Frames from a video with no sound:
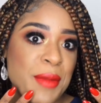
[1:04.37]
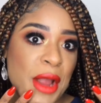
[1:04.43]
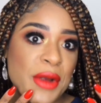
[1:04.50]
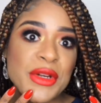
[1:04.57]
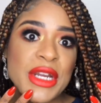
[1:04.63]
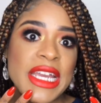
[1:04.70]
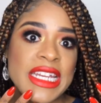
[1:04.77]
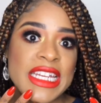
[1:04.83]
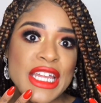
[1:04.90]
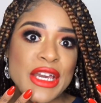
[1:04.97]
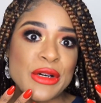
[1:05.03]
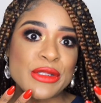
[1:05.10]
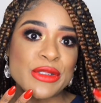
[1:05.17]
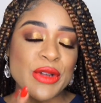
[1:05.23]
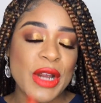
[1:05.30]
my red
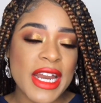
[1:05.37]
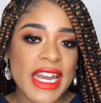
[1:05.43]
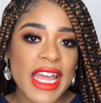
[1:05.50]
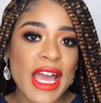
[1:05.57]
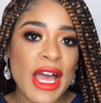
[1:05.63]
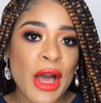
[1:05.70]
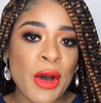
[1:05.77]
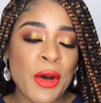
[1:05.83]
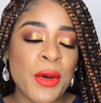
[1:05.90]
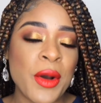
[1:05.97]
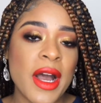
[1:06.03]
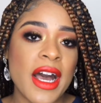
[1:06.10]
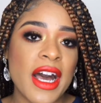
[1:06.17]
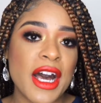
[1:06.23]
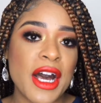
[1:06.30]
nails right
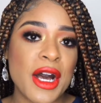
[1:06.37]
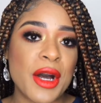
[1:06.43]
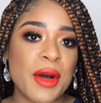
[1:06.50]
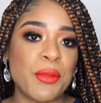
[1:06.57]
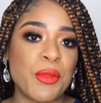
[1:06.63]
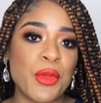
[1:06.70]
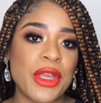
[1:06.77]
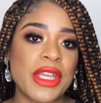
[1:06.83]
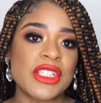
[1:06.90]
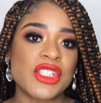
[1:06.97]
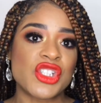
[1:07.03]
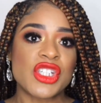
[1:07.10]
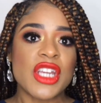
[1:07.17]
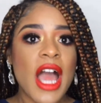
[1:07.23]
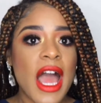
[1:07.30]
now,
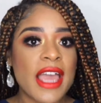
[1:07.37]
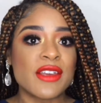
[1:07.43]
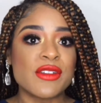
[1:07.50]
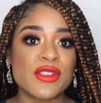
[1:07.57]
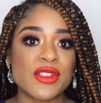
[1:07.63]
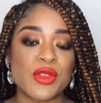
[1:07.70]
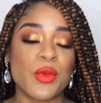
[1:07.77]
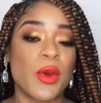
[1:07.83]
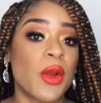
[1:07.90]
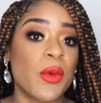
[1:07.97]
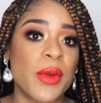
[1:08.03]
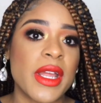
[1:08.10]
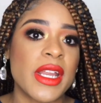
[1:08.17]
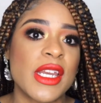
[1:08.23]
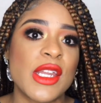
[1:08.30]
which I used to wear
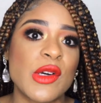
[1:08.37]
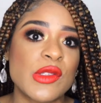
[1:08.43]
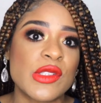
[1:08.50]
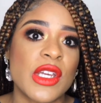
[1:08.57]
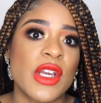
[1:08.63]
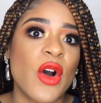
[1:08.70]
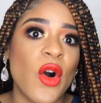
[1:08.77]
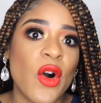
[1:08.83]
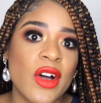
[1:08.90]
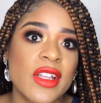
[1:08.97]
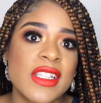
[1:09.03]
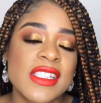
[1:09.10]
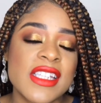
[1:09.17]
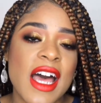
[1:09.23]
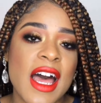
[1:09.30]
red nails like all
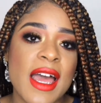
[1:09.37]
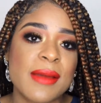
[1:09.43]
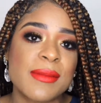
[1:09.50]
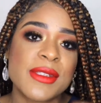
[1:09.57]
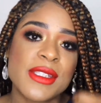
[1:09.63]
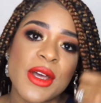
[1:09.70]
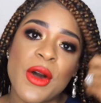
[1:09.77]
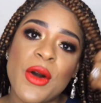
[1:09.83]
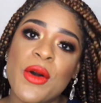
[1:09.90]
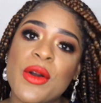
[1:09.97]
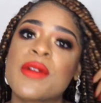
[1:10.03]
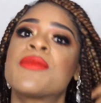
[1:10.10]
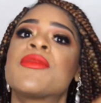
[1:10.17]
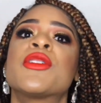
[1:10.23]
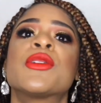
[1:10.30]
the time, so
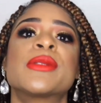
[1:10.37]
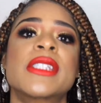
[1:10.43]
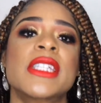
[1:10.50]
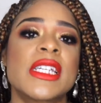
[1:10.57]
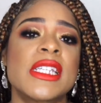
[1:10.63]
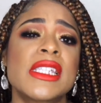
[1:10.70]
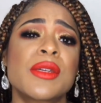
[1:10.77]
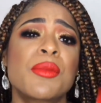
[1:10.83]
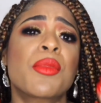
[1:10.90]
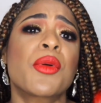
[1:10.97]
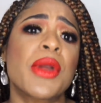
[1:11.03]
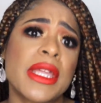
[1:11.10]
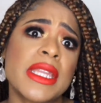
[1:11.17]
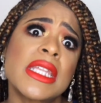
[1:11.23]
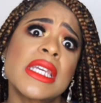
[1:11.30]
it feels good to
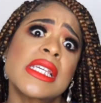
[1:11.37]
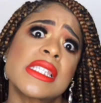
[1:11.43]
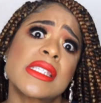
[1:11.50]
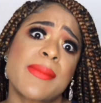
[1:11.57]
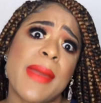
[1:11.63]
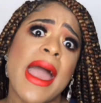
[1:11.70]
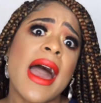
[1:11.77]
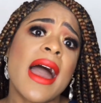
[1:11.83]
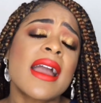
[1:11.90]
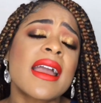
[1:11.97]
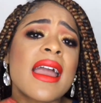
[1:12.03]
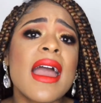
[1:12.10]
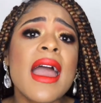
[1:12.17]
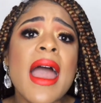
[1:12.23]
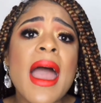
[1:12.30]
bring these
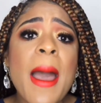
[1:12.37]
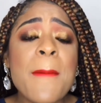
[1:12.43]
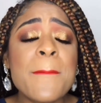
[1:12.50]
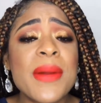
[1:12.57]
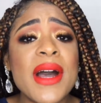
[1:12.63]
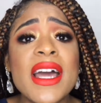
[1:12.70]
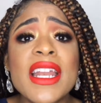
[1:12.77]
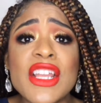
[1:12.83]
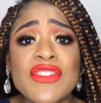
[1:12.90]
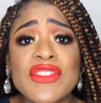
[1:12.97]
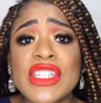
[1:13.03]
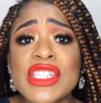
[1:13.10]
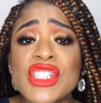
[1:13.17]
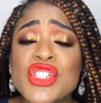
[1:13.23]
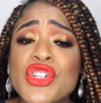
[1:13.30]
back. But if
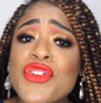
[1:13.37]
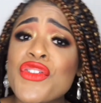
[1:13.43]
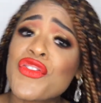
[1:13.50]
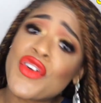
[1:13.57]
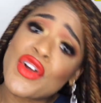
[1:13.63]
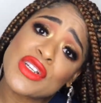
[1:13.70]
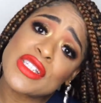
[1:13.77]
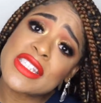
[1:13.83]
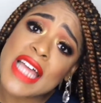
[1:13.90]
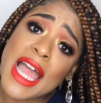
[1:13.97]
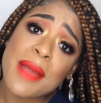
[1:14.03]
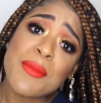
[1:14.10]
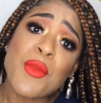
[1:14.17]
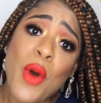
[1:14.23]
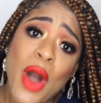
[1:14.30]
this is your first
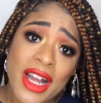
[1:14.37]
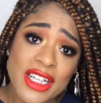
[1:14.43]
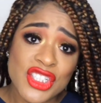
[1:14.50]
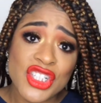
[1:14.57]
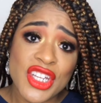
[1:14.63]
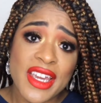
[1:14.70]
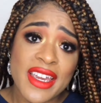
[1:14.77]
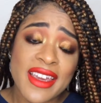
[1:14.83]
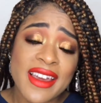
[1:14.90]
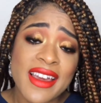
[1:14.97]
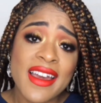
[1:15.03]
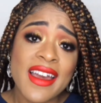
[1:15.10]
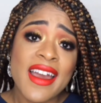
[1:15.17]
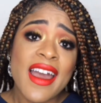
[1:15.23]
time watching